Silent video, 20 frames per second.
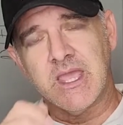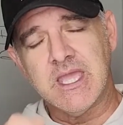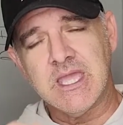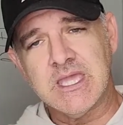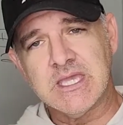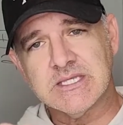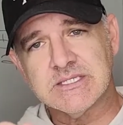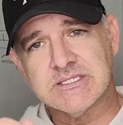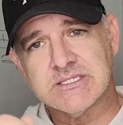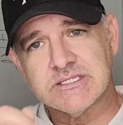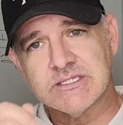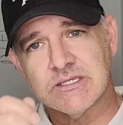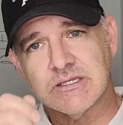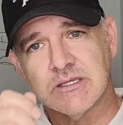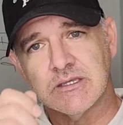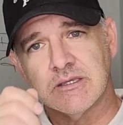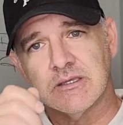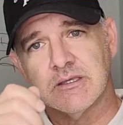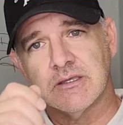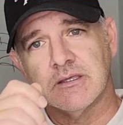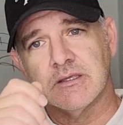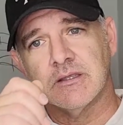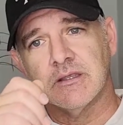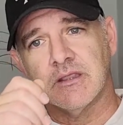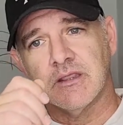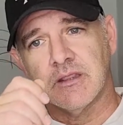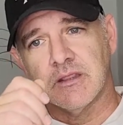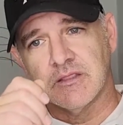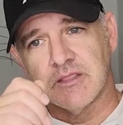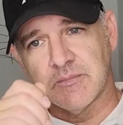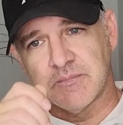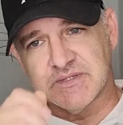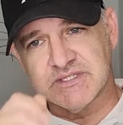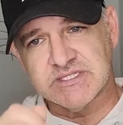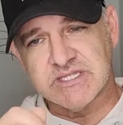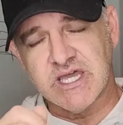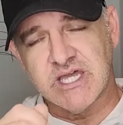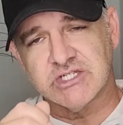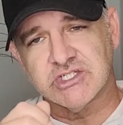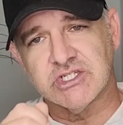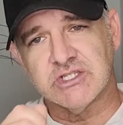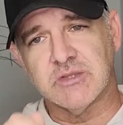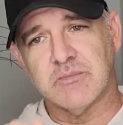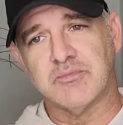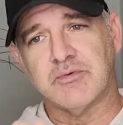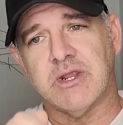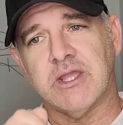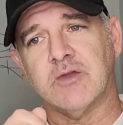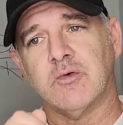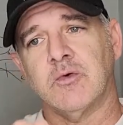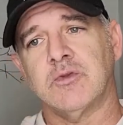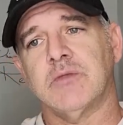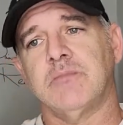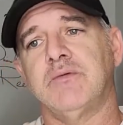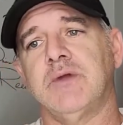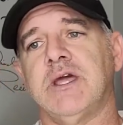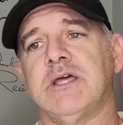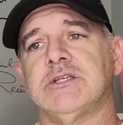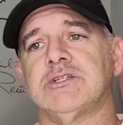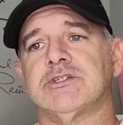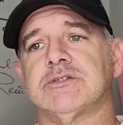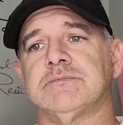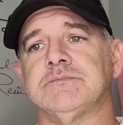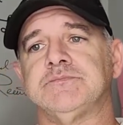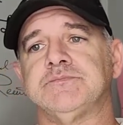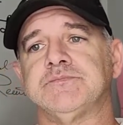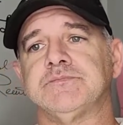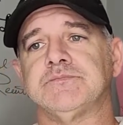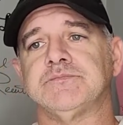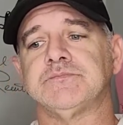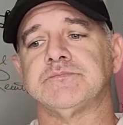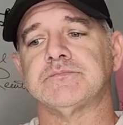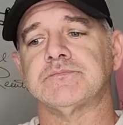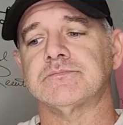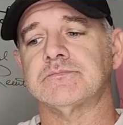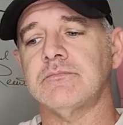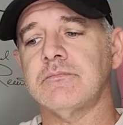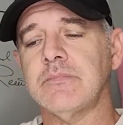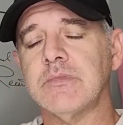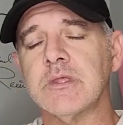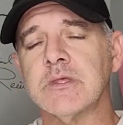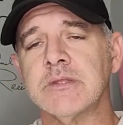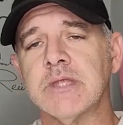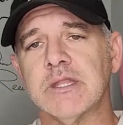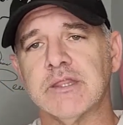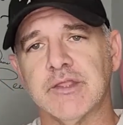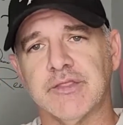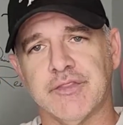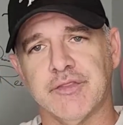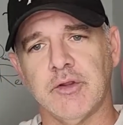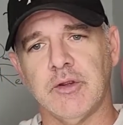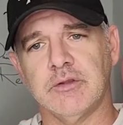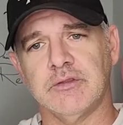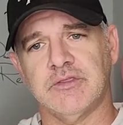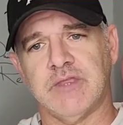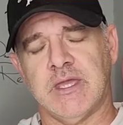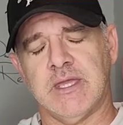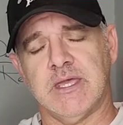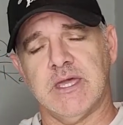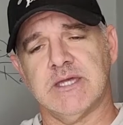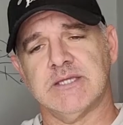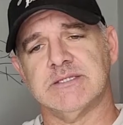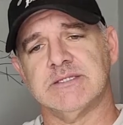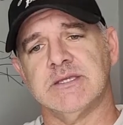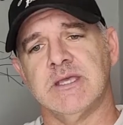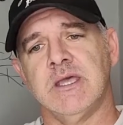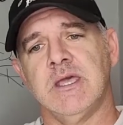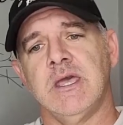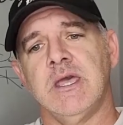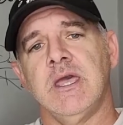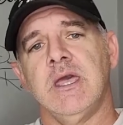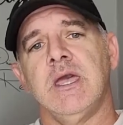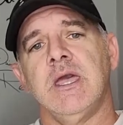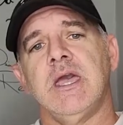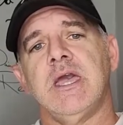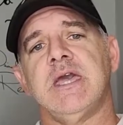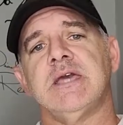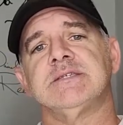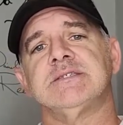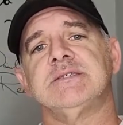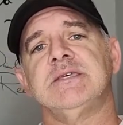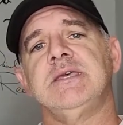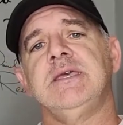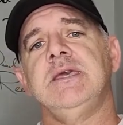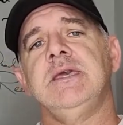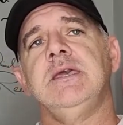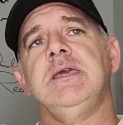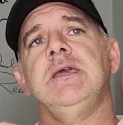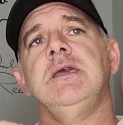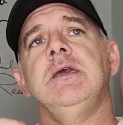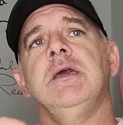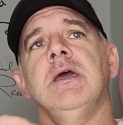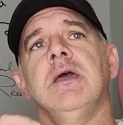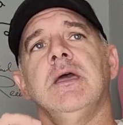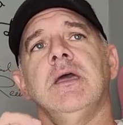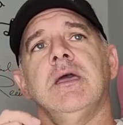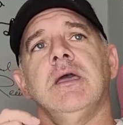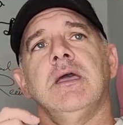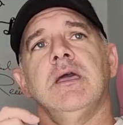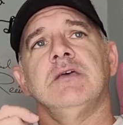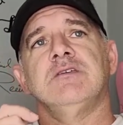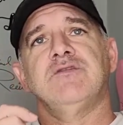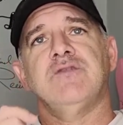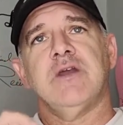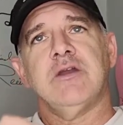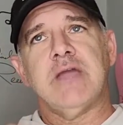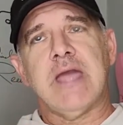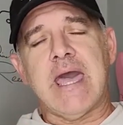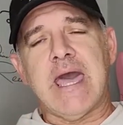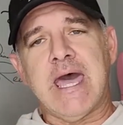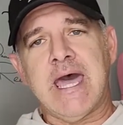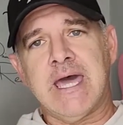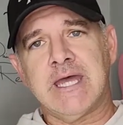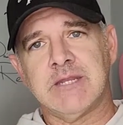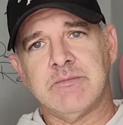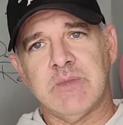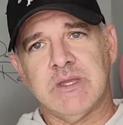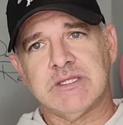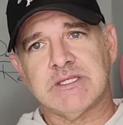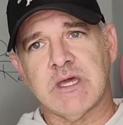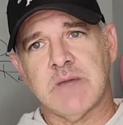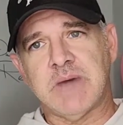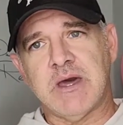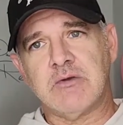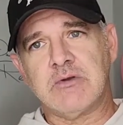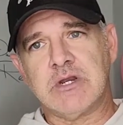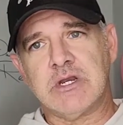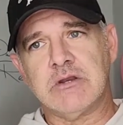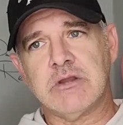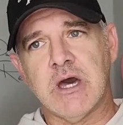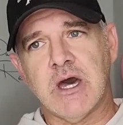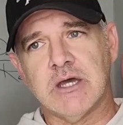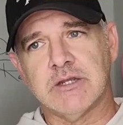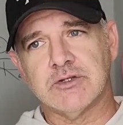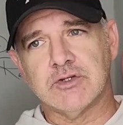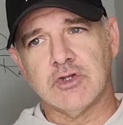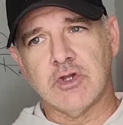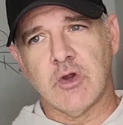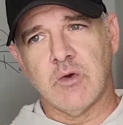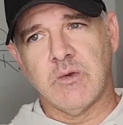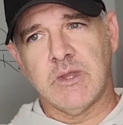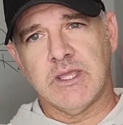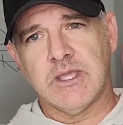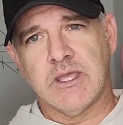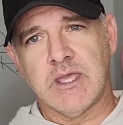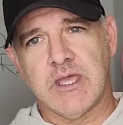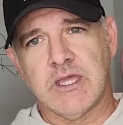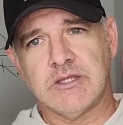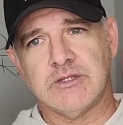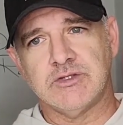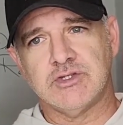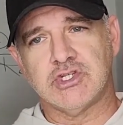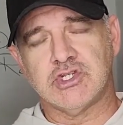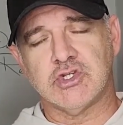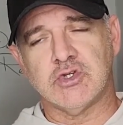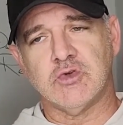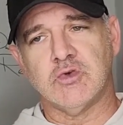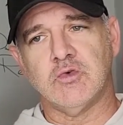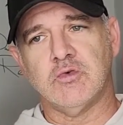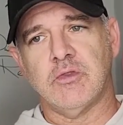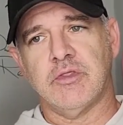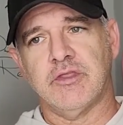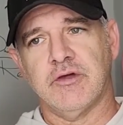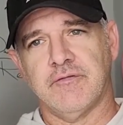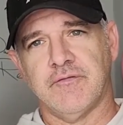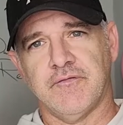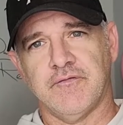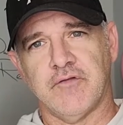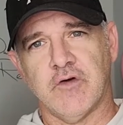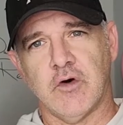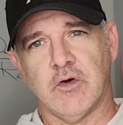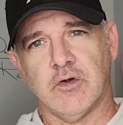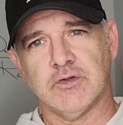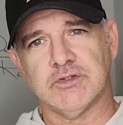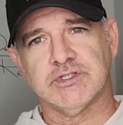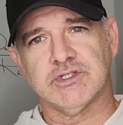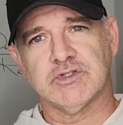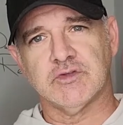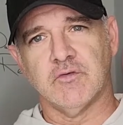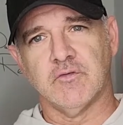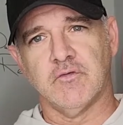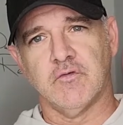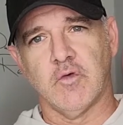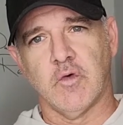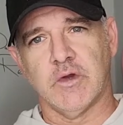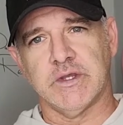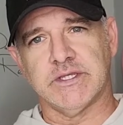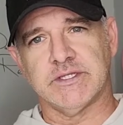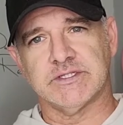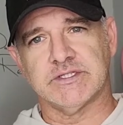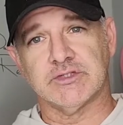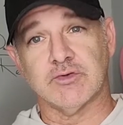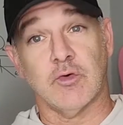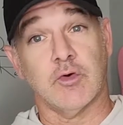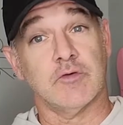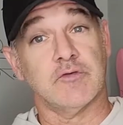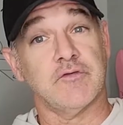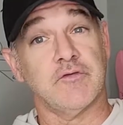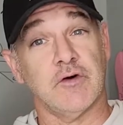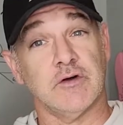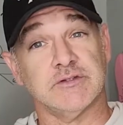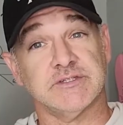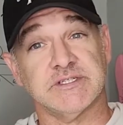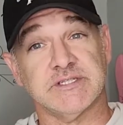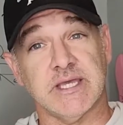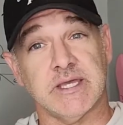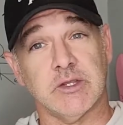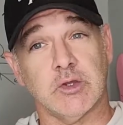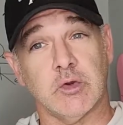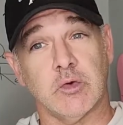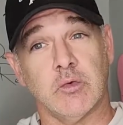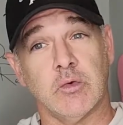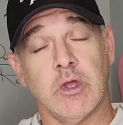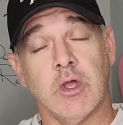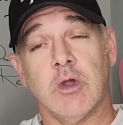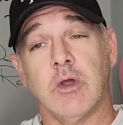is the passaggi, the break, or the bridge. Now, the third thing is he is very adamant about not going into the false voice or falsetto,